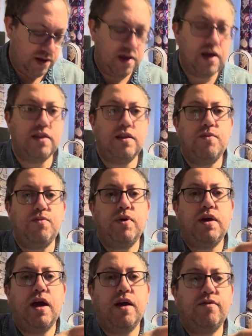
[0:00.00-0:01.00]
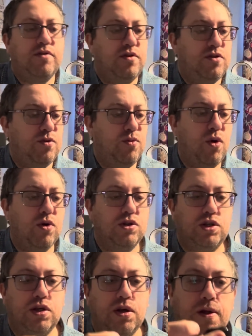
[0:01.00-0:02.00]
and then we have the watch.